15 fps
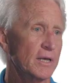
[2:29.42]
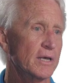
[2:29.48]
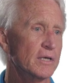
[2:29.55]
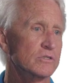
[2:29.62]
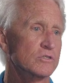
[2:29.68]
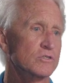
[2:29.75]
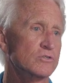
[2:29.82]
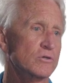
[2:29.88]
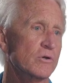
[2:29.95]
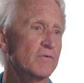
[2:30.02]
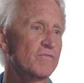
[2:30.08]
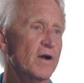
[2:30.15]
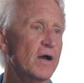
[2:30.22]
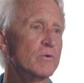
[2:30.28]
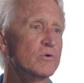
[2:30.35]
And so
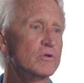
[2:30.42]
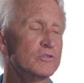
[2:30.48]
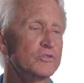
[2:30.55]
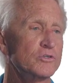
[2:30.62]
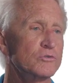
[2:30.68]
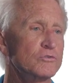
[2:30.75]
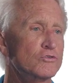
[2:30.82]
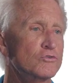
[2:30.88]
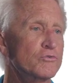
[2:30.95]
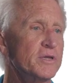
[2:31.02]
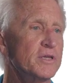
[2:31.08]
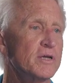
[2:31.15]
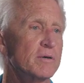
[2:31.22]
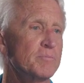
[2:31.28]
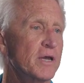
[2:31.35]
if I were to
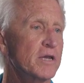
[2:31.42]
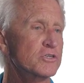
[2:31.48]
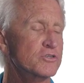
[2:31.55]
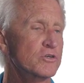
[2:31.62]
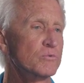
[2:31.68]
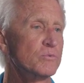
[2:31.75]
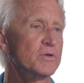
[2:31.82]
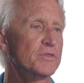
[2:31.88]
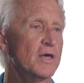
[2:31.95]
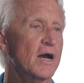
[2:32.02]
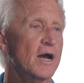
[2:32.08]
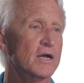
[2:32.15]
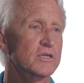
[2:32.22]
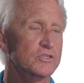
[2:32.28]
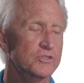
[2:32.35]
treat a patient with
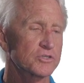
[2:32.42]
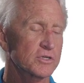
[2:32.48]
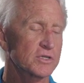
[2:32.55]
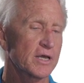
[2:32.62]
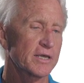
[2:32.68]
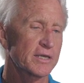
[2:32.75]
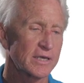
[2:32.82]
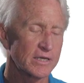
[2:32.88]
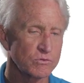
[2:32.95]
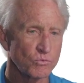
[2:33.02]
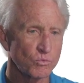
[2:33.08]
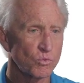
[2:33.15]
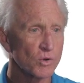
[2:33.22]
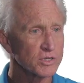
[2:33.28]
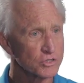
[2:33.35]
oxygen, I get
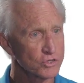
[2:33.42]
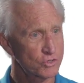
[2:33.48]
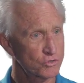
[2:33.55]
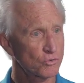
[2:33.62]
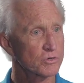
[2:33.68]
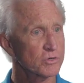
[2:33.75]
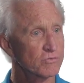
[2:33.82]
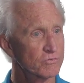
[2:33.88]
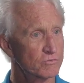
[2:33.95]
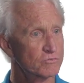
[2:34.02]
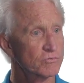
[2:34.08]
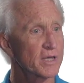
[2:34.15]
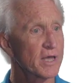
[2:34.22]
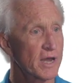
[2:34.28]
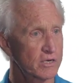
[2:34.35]
one sort of
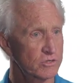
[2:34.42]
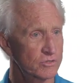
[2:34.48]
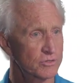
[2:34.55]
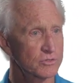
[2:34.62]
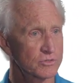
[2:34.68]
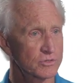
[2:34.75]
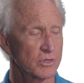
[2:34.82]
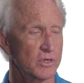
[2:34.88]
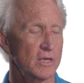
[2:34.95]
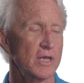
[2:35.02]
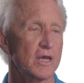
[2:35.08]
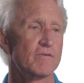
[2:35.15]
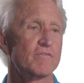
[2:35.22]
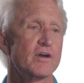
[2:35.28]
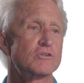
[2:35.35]
reactions.
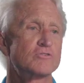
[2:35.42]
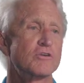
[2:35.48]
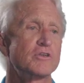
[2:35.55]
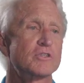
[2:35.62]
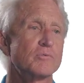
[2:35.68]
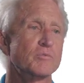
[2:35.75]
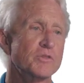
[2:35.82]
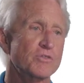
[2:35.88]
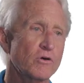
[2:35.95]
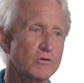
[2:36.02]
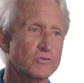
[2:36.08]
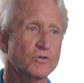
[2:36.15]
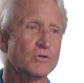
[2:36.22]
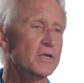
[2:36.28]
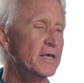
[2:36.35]
If I treat them with
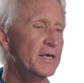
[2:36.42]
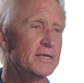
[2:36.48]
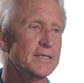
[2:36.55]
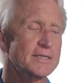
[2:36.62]
ozone, I get